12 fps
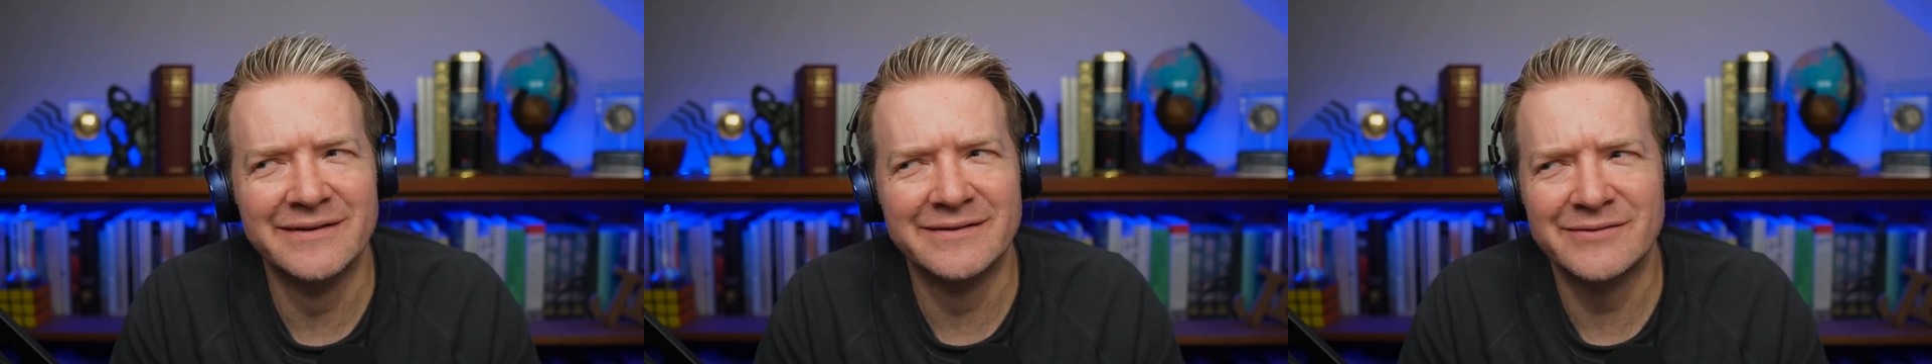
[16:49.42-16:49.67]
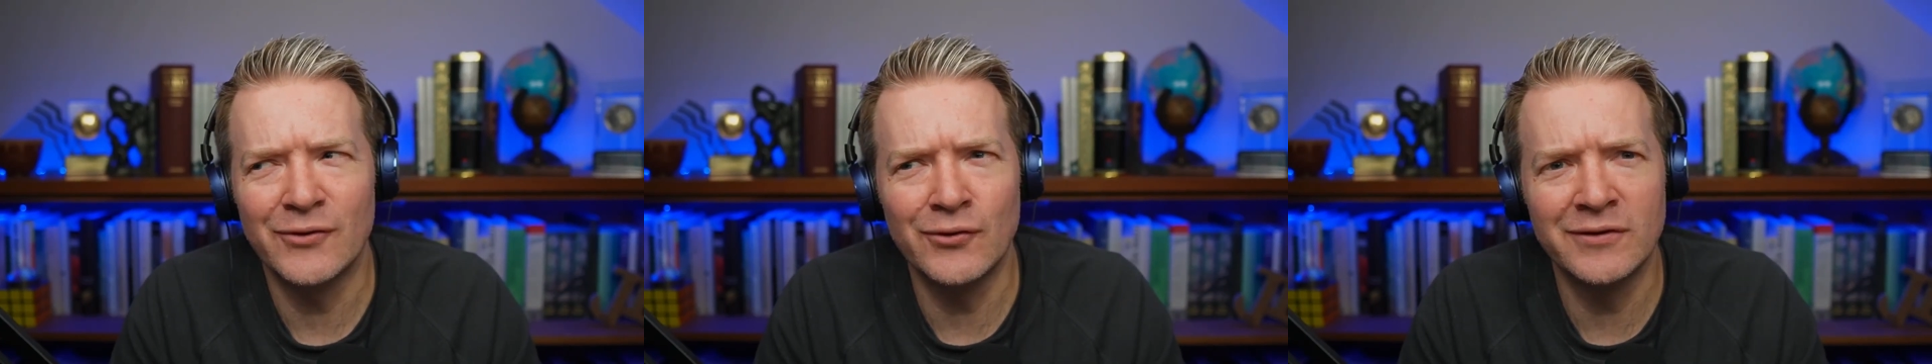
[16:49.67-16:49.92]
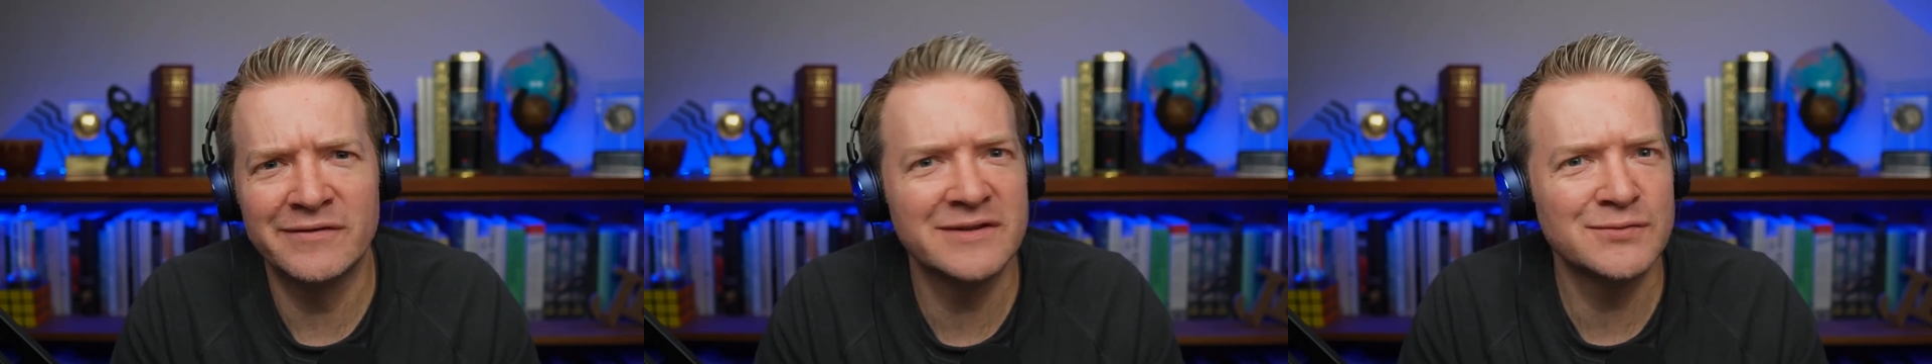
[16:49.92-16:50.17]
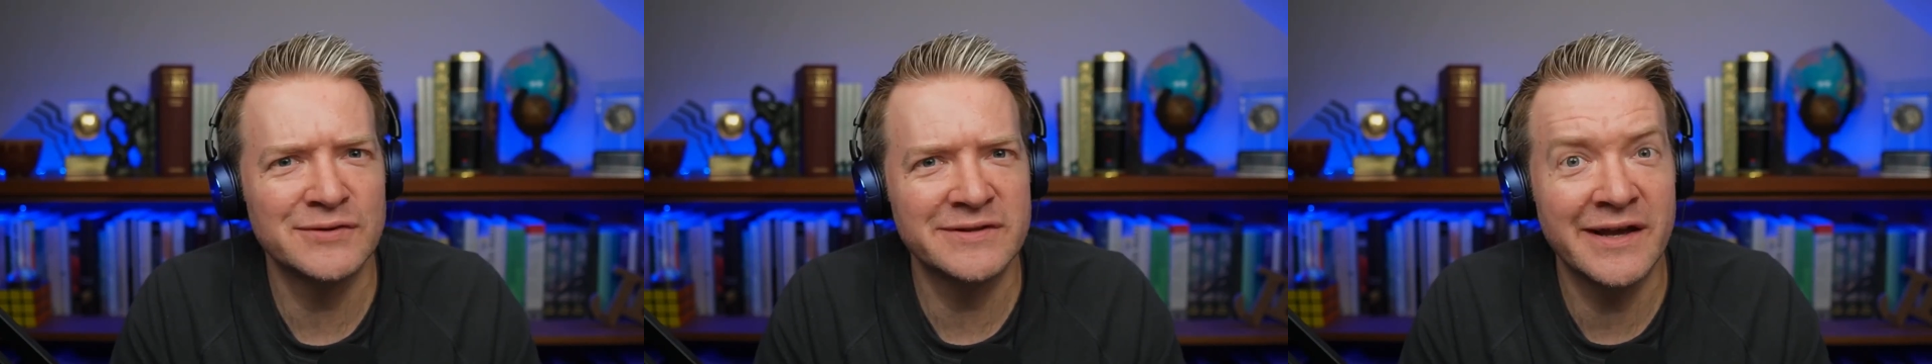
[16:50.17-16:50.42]
all of this
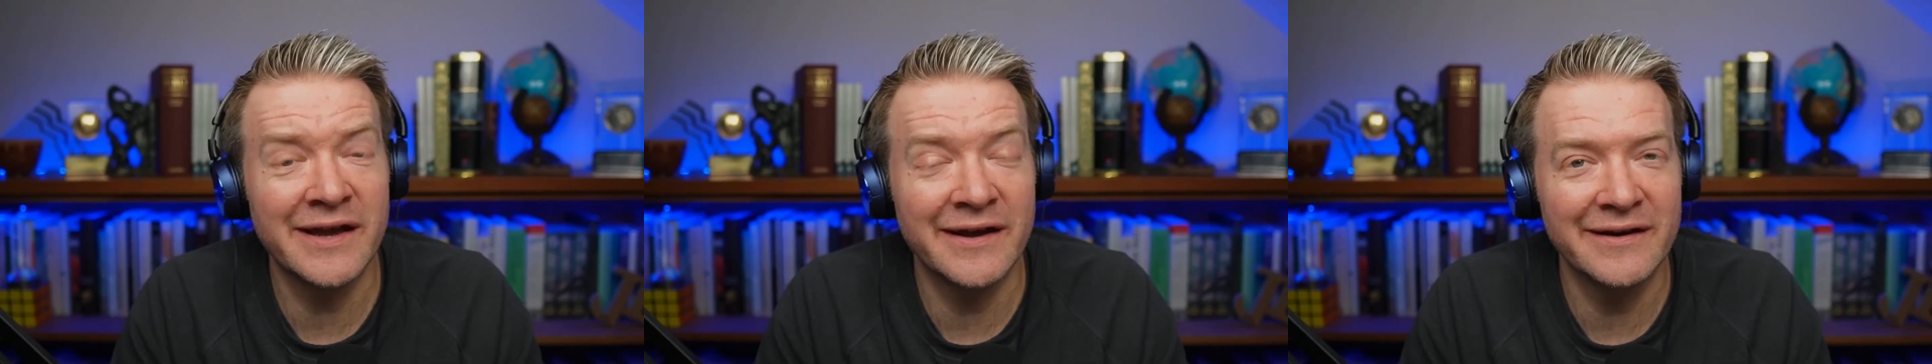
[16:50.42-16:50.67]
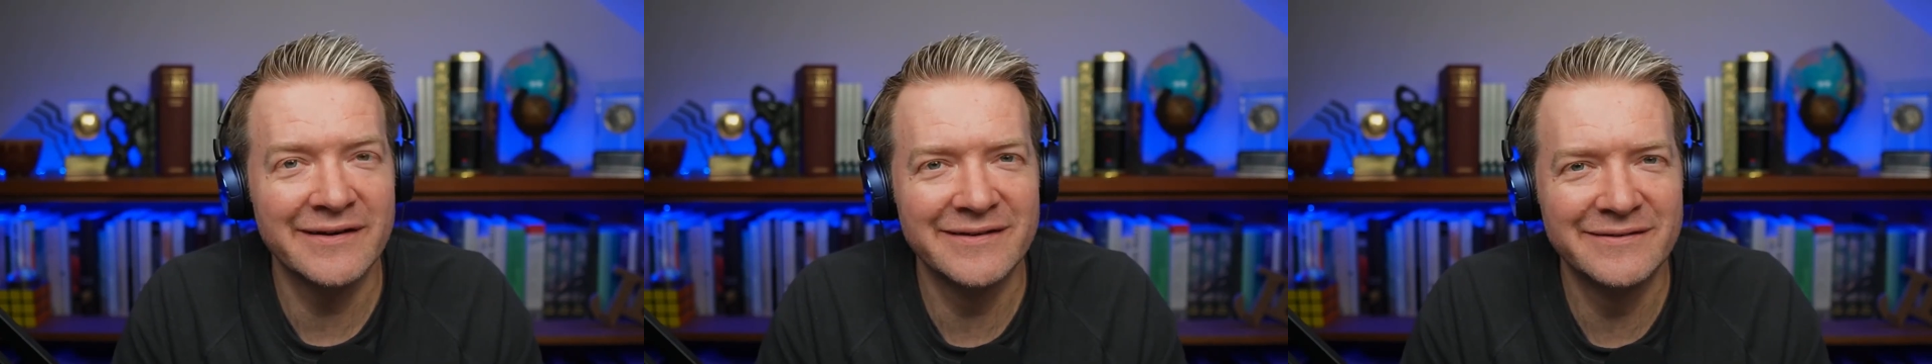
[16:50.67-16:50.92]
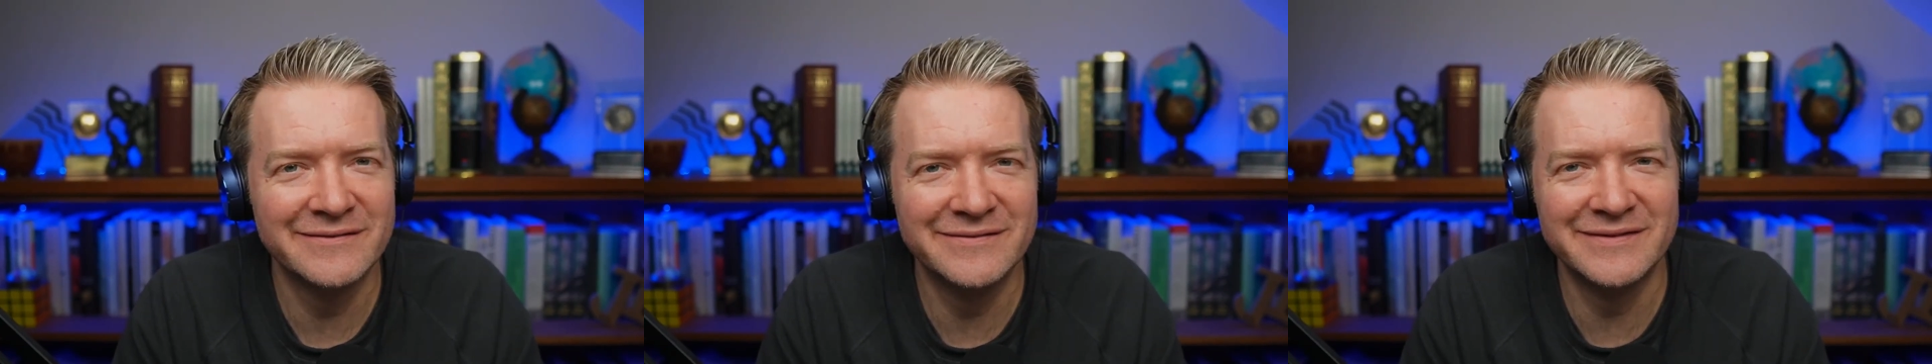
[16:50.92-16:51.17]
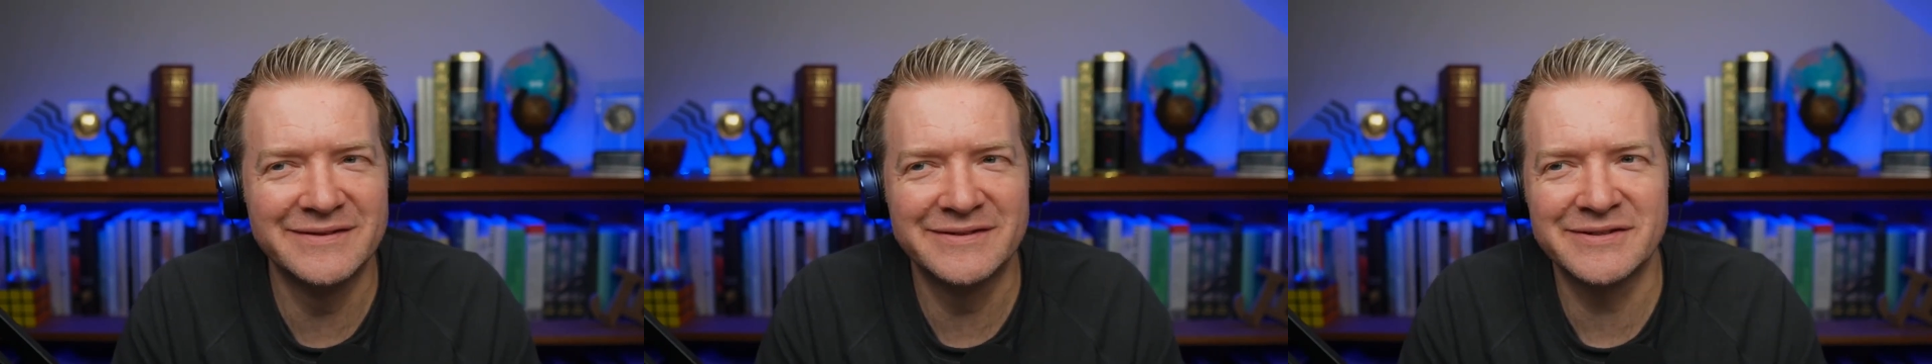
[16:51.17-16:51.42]
wasn't here
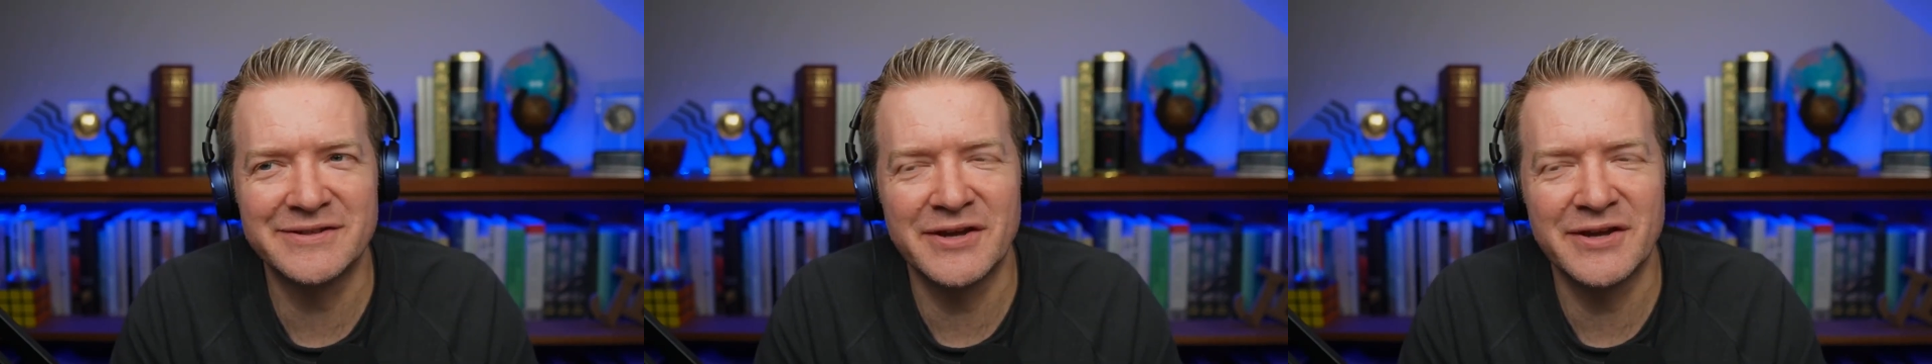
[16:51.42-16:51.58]
just